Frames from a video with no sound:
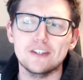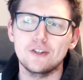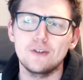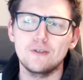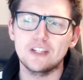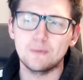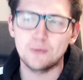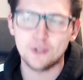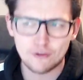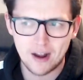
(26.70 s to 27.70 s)
forget to
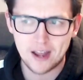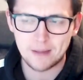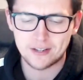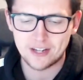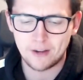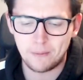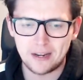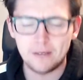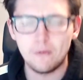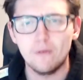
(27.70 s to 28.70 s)
subscribe because I got
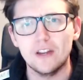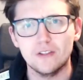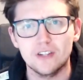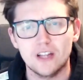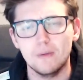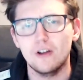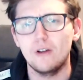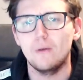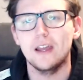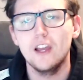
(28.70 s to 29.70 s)
plenty more videos coming
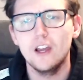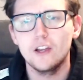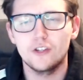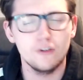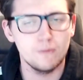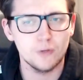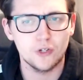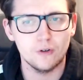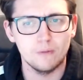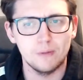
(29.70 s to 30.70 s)
your way super
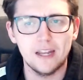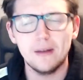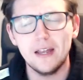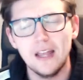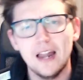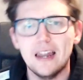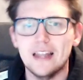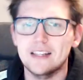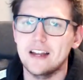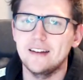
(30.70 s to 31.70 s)
soon. But anyway,
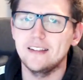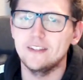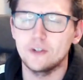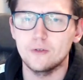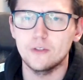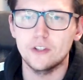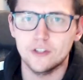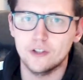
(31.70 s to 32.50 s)
let's get into the